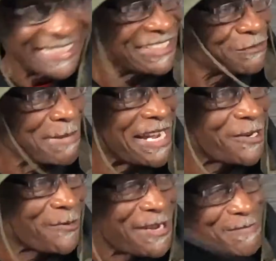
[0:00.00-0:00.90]
is my
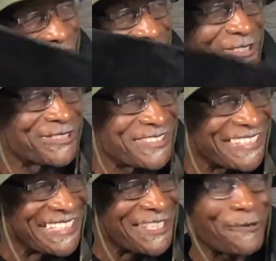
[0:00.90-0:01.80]
grandmother's
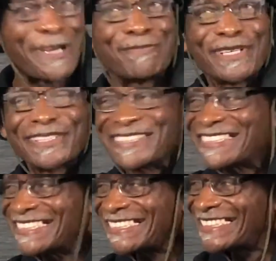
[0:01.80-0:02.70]
grandmother.
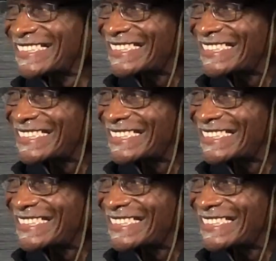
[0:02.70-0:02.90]
Oh,